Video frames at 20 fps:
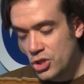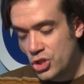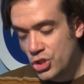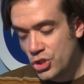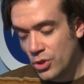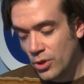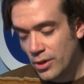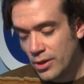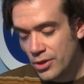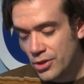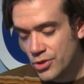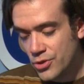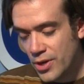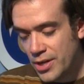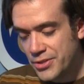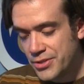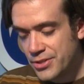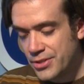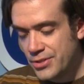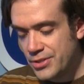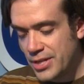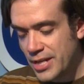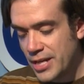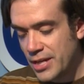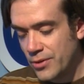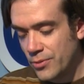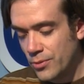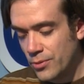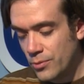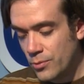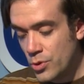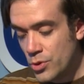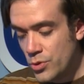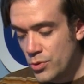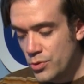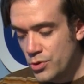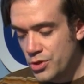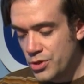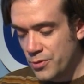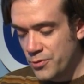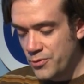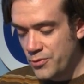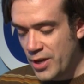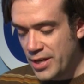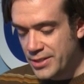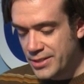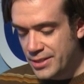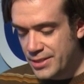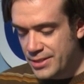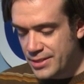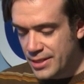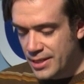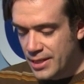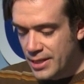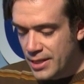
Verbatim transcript: short dresses, and rouged faces,